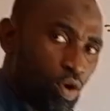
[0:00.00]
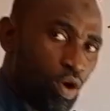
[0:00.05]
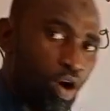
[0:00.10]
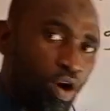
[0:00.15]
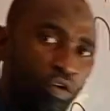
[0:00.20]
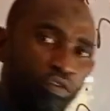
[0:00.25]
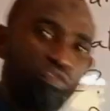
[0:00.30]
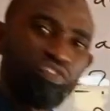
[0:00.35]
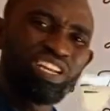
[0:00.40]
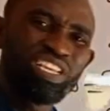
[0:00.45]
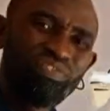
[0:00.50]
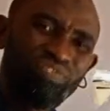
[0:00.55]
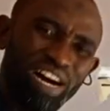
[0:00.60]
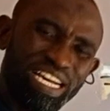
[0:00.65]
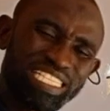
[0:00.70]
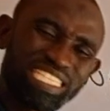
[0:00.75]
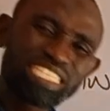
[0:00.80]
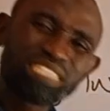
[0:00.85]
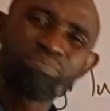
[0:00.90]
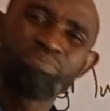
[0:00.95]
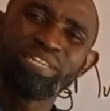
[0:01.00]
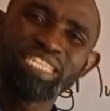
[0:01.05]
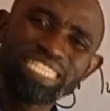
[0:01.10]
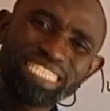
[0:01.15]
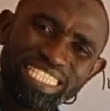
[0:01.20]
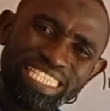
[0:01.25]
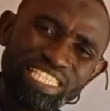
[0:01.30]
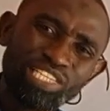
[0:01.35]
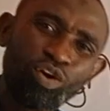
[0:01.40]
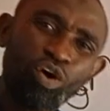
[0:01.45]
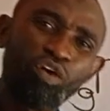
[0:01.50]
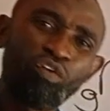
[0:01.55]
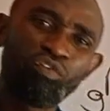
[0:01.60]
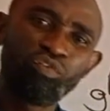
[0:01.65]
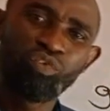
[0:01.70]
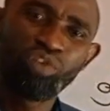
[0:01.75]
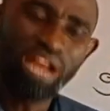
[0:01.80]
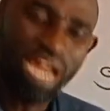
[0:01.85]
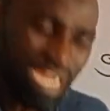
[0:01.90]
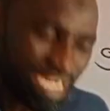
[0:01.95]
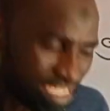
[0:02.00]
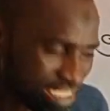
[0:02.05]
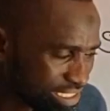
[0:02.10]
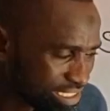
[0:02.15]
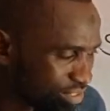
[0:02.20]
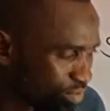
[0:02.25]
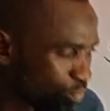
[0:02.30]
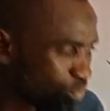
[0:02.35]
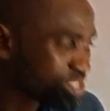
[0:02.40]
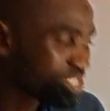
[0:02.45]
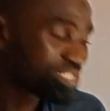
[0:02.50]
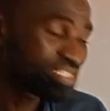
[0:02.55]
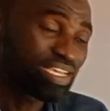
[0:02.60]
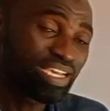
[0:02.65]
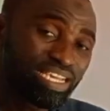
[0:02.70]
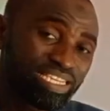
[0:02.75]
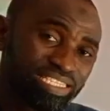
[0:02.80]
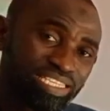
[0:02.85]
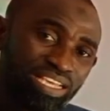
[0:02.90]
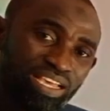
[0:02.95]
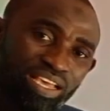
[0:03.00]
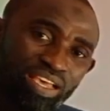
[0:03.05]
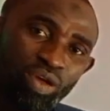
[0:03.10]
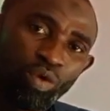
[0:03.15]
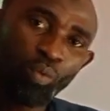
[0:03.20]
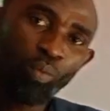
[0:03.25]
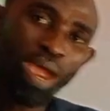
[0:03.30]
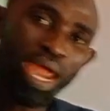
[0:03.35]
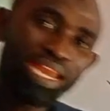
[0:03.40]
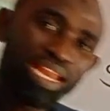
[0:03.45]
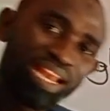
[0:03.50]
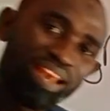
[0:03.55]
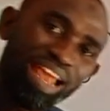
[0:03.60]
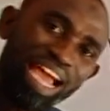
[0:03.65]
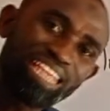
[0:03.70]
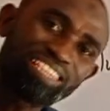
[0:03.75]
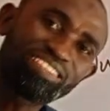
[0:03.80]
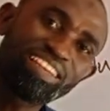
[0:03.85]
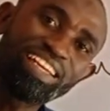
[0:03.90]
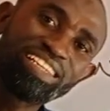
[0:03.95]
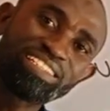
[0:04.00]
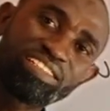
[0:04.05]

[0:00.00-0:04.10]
of reversibility of light, which says when a light ray